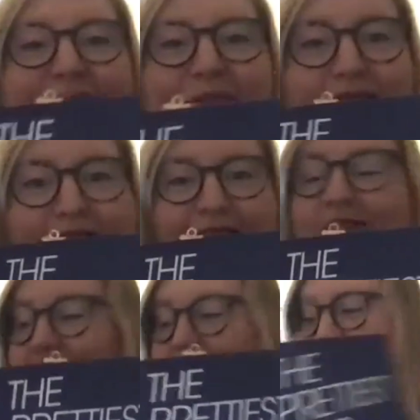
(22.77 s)
but just so
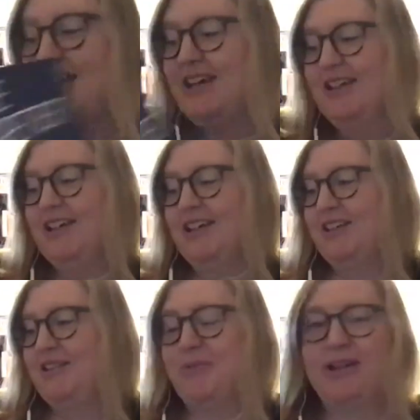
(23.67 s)
you see,
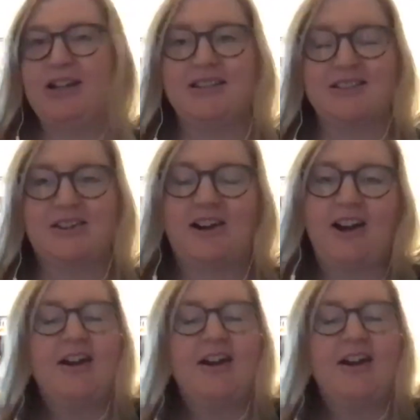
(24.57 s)
The Prettiest Star.